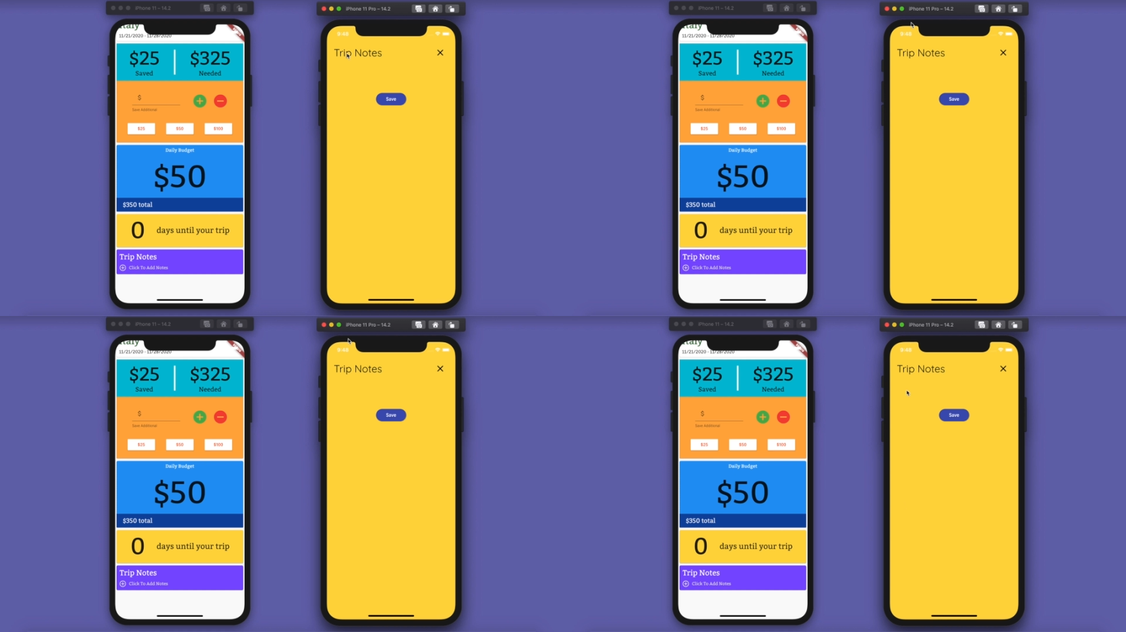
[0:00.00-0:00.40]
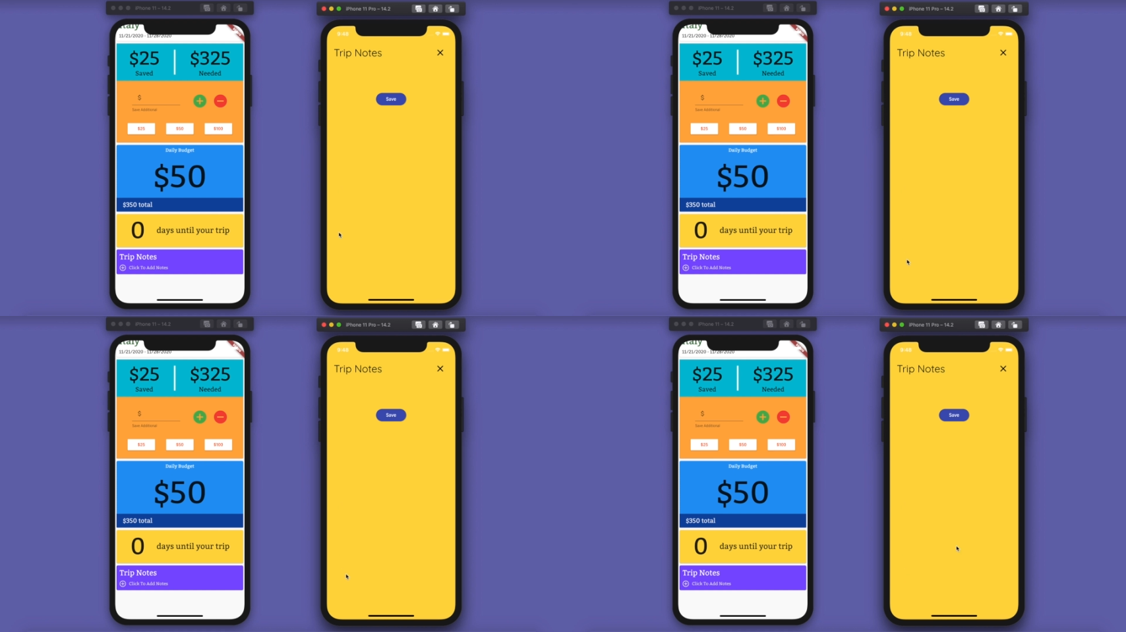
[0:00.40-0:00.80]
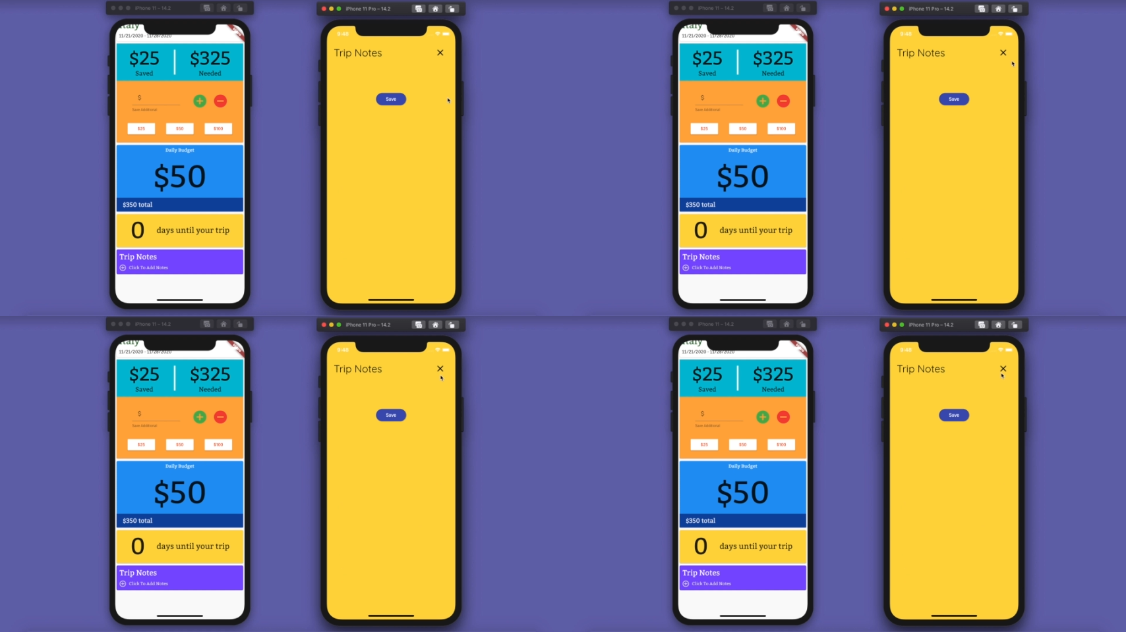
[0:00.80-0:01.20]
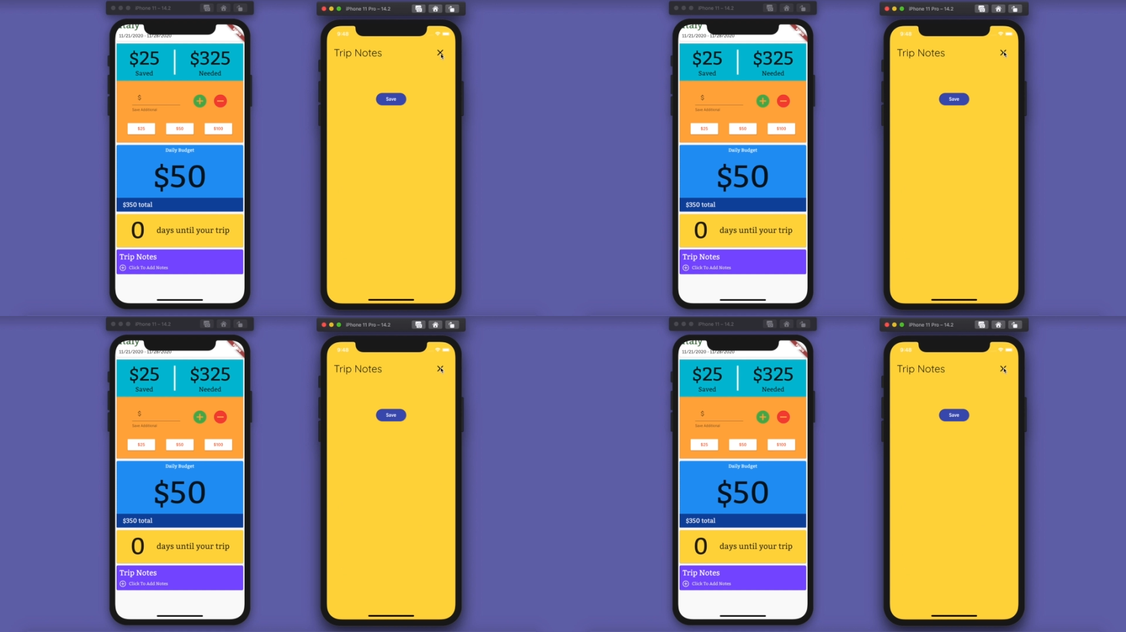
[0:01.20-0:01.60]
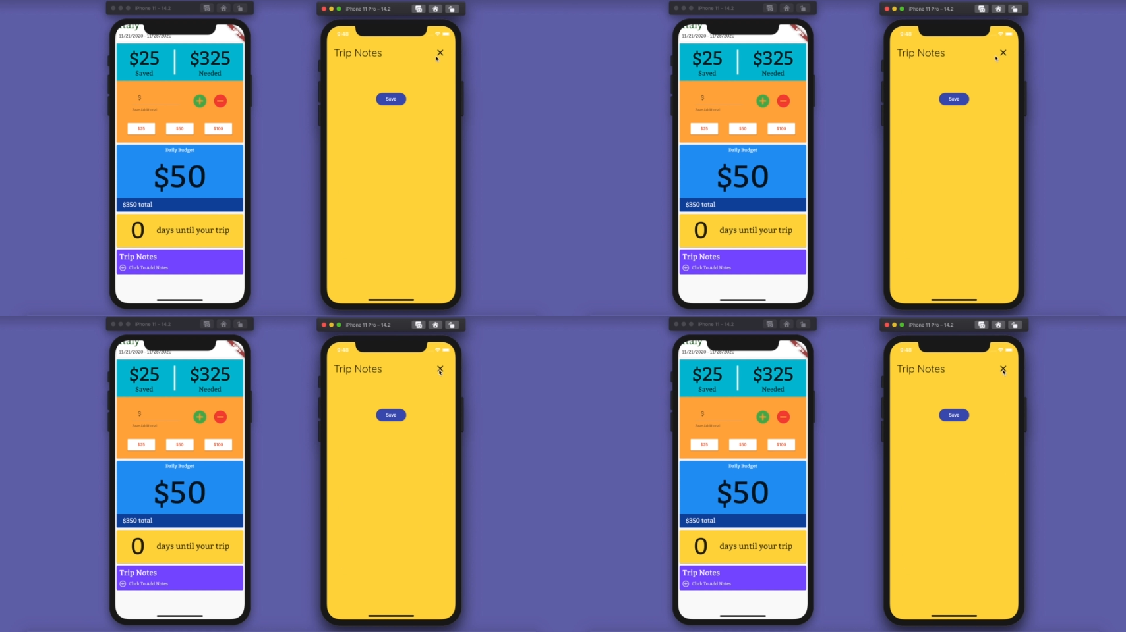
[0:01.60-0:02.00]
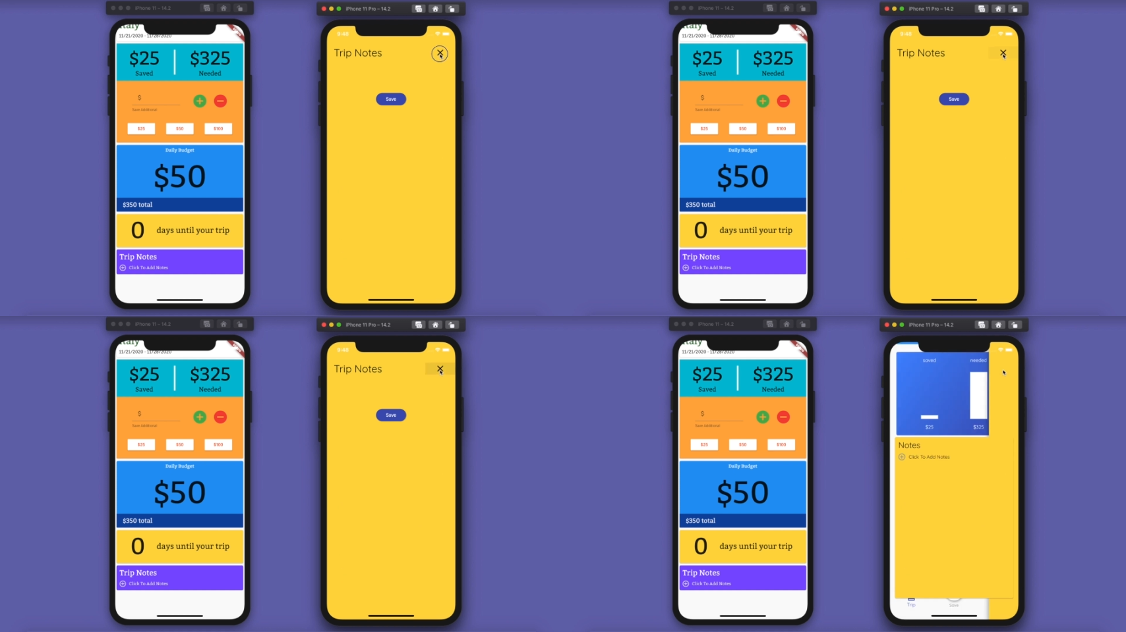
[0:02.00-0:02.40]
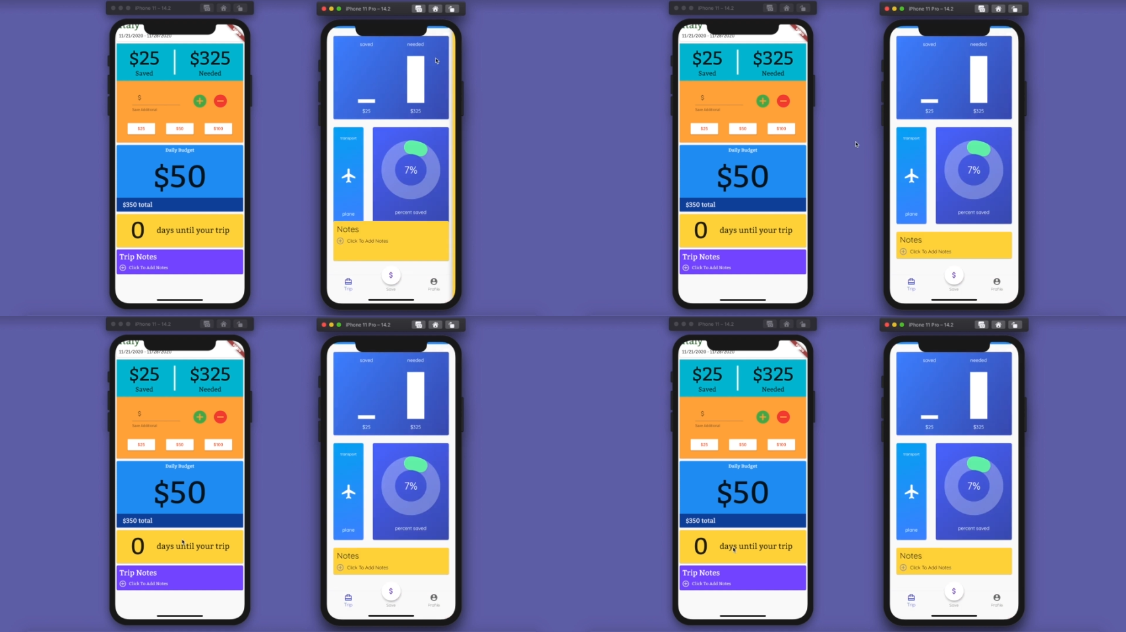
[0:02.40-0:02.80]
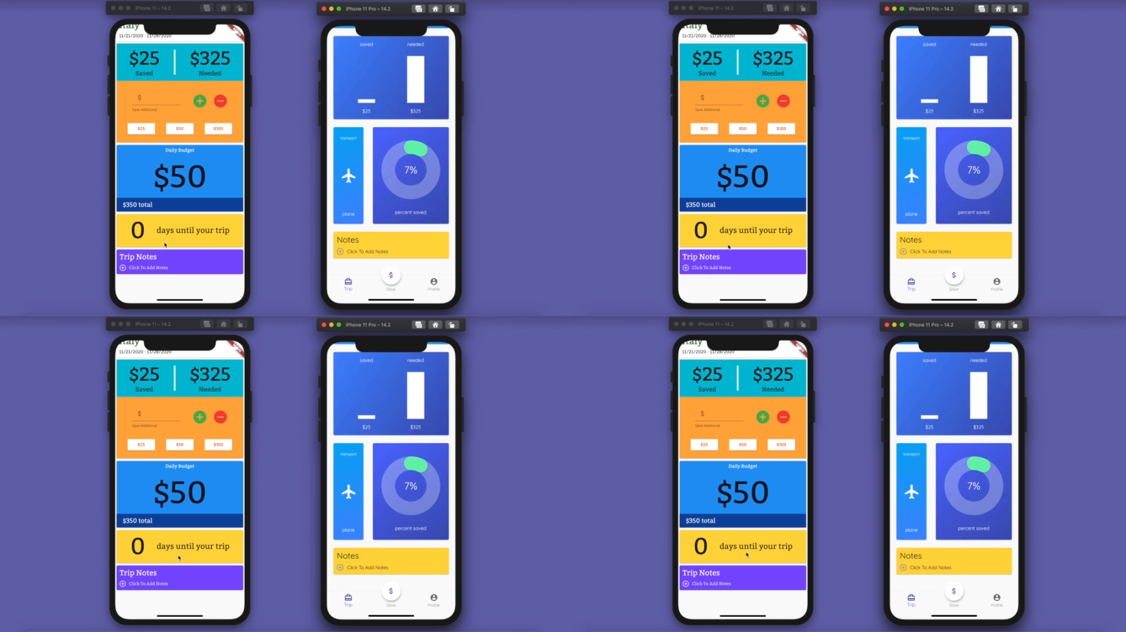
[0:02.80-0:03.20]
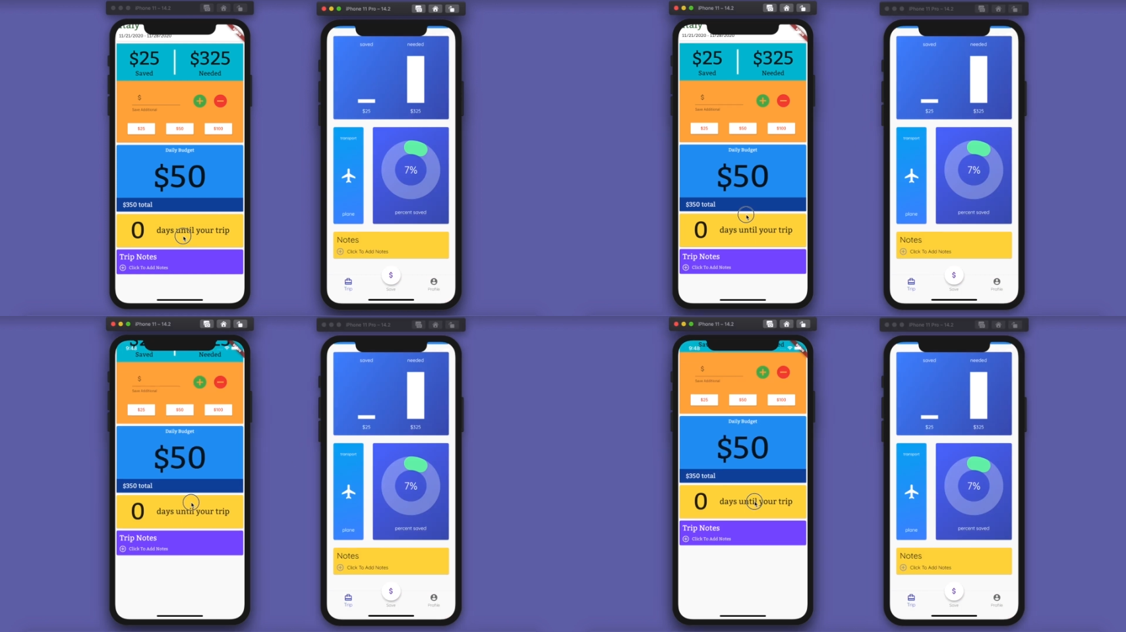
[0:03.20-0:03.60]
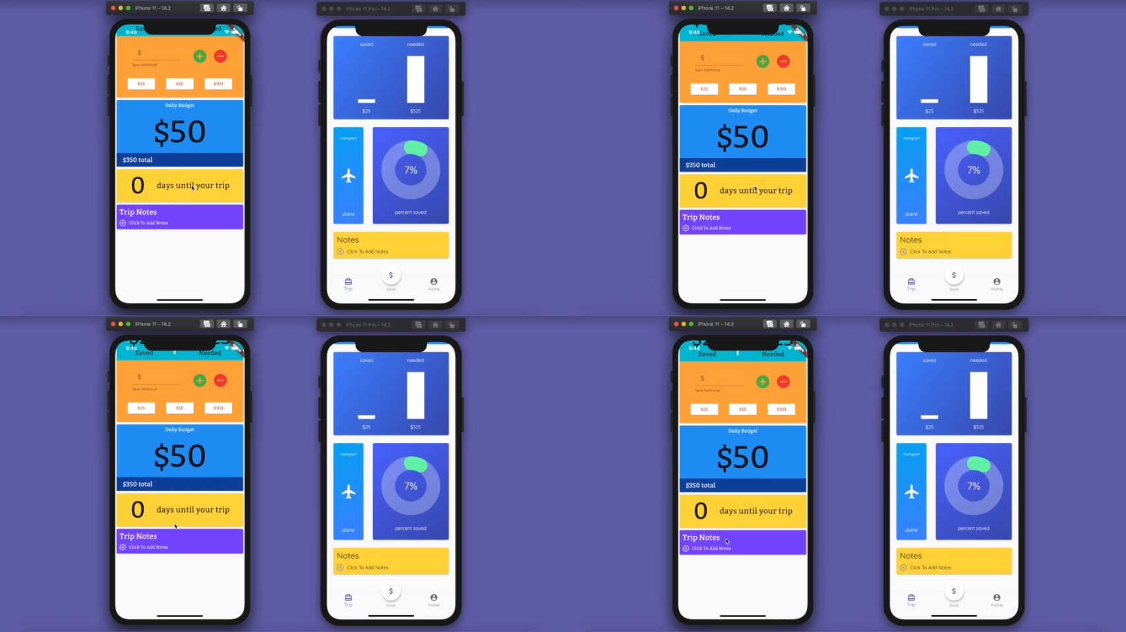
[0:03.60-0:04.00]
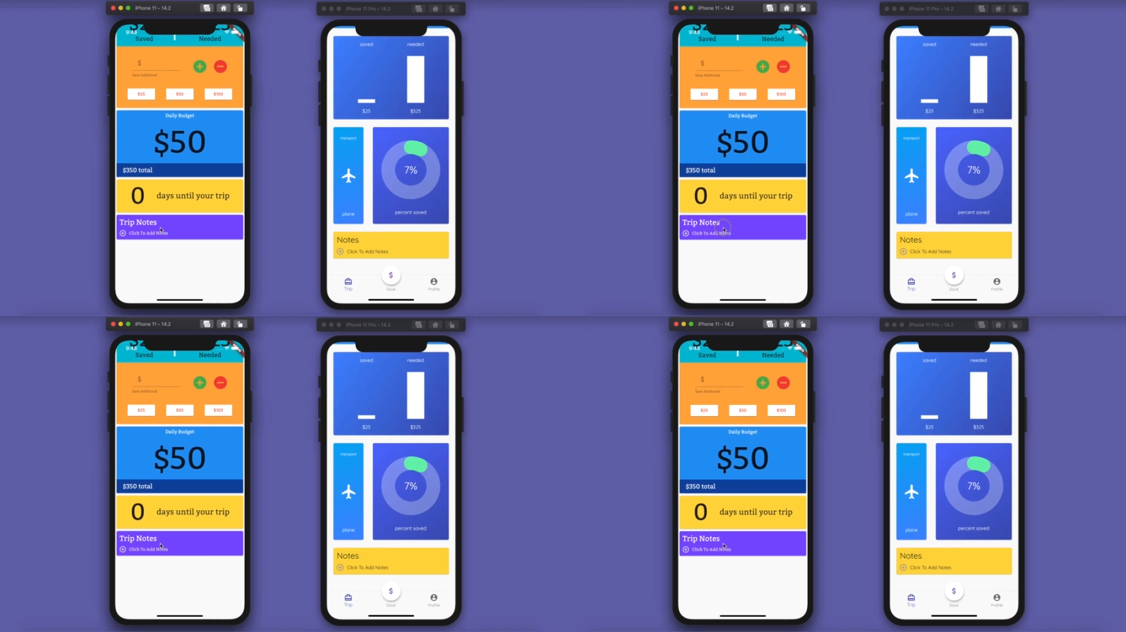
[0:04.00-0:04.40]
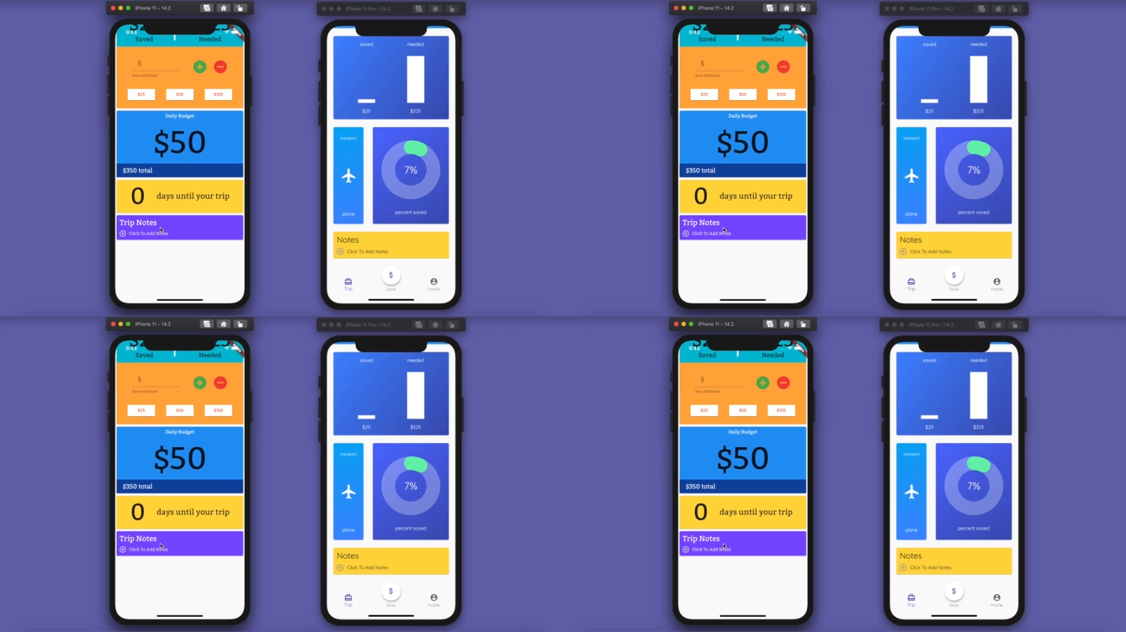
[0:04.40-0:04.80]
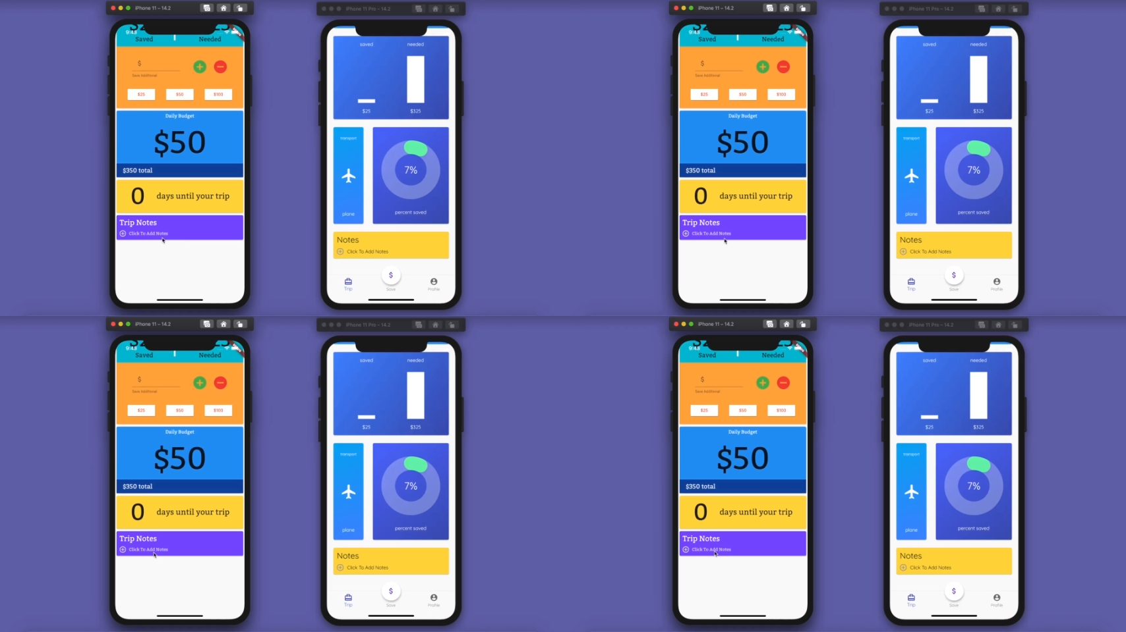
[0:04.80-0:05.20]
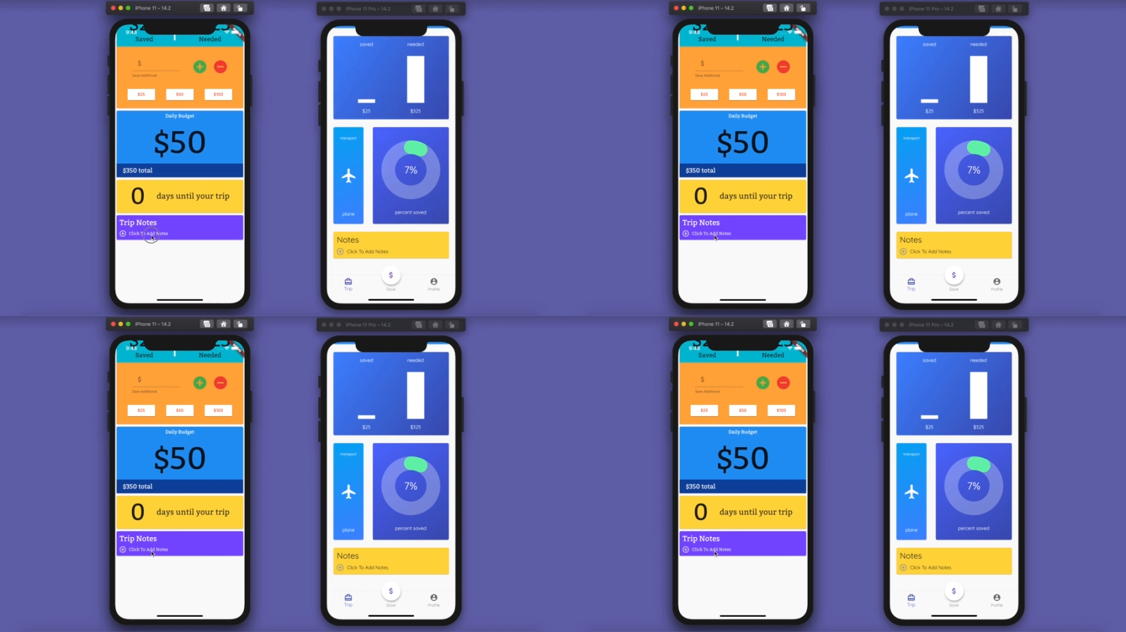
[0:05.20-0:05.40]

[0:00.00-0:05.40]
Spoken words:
[unreadable: no face in view]